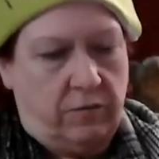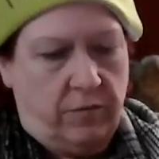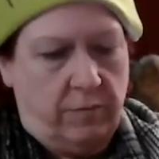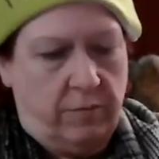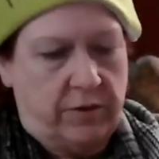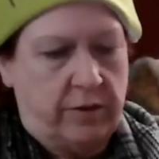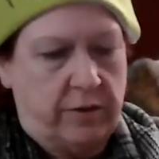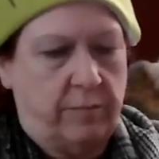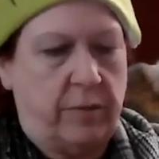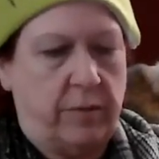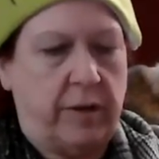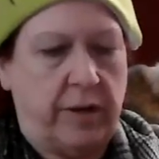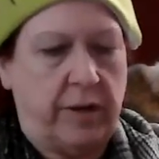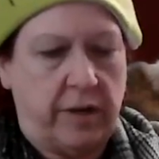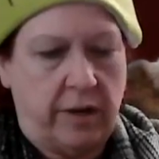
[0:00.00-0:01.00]
From
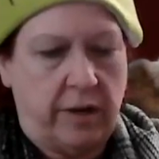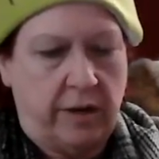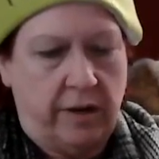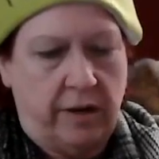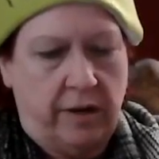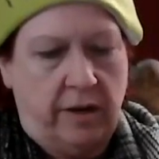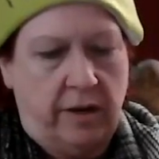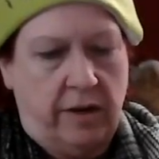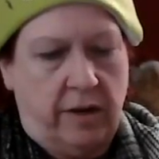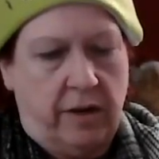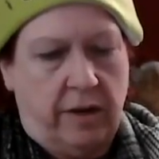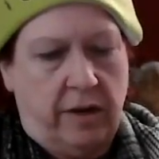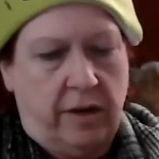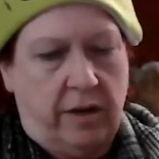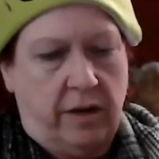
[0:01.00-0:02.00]
somebody
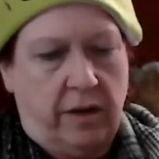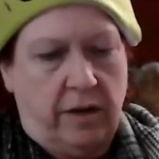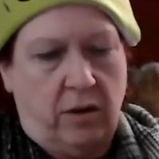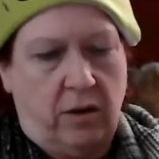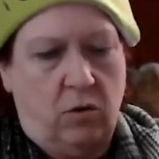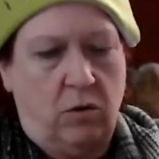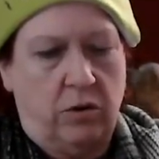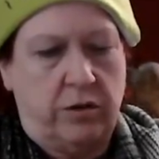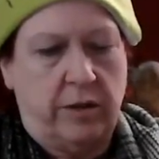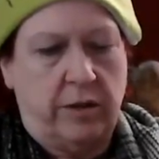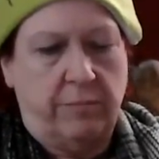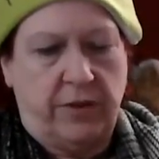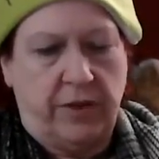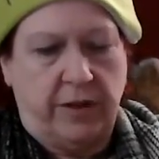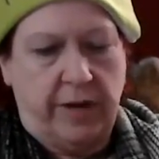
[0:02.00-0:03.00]
or
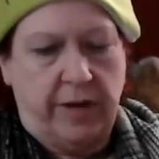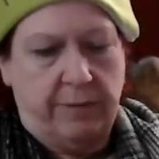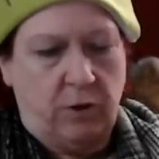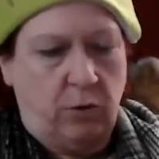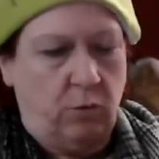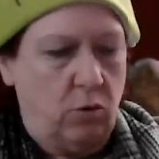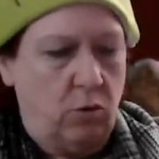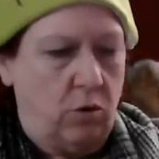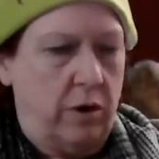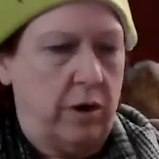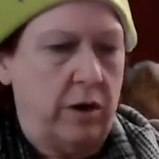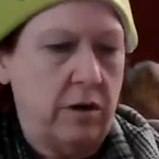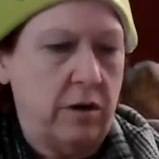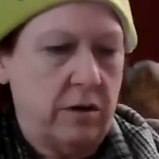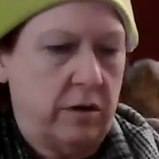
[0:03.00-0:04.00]
something named
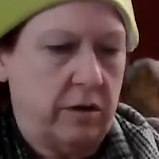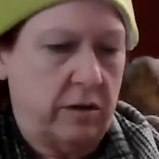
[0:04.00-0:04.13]
Aurora.